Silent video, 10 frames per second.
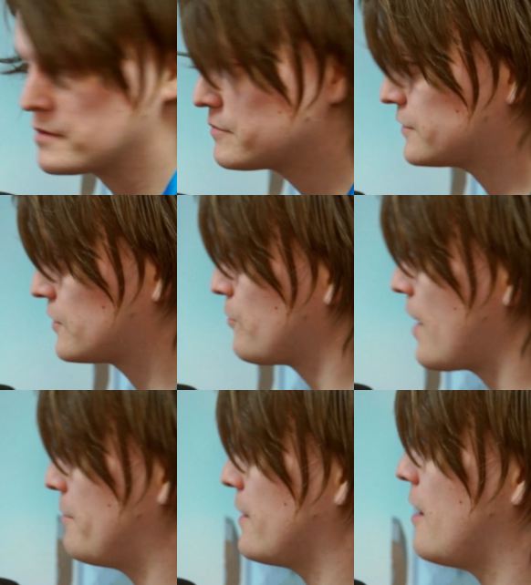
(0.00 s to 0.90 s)
just to
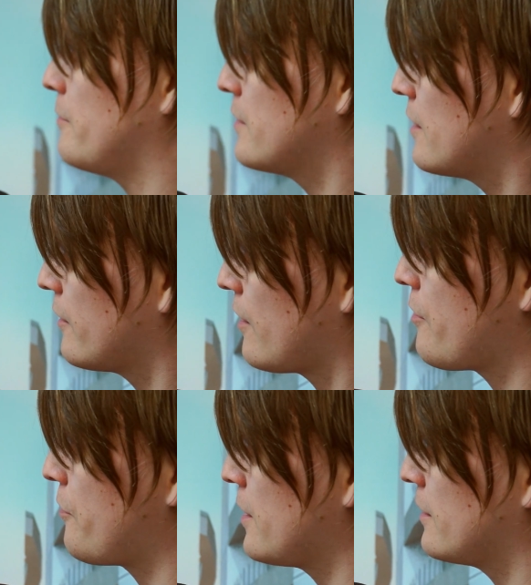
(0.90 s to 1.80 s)
wrap it up,
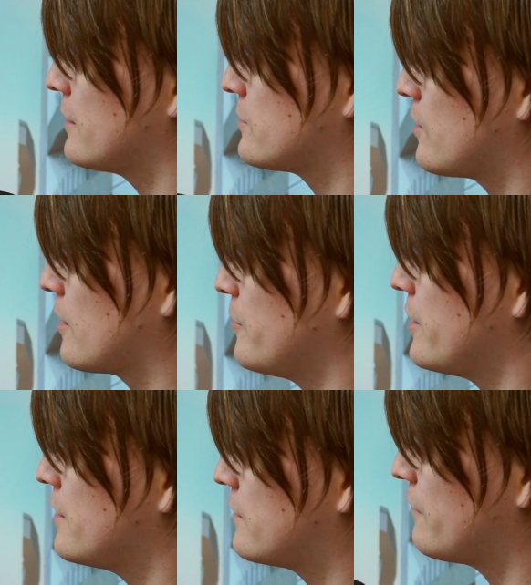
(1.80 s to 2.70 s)
another thing that struck
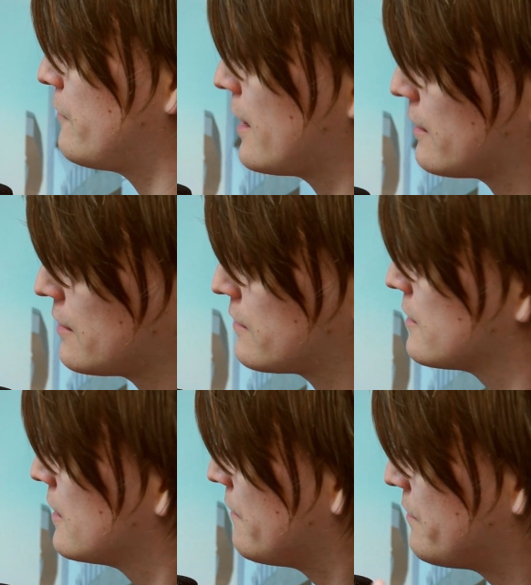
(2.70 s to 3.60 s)
me is the fact that
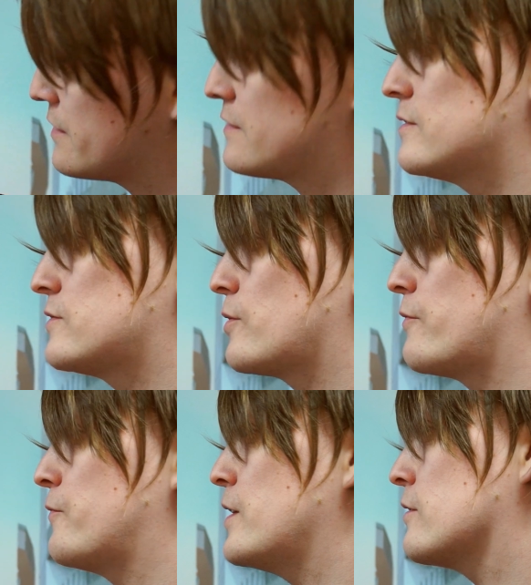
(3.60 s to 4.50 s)
this sort
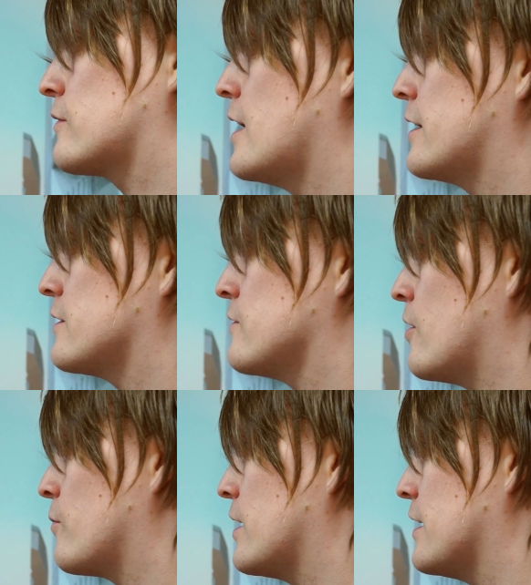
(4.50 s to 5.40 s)
of feels like it's
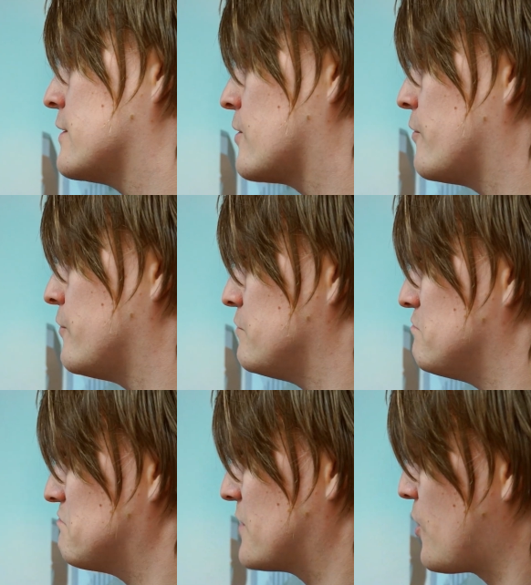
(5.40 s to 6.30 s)
not really sort of
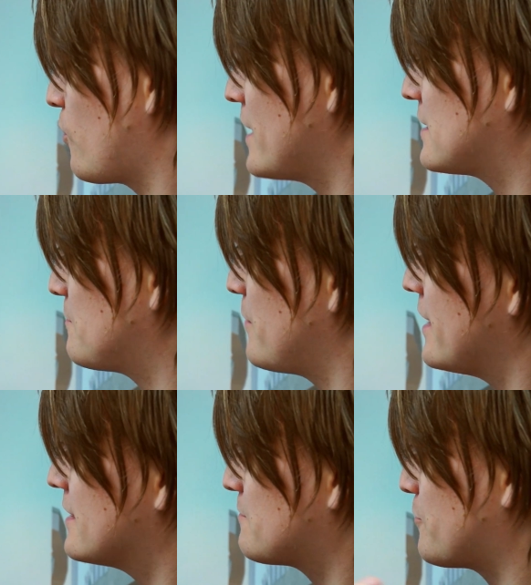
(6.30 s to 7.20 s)
quest-based,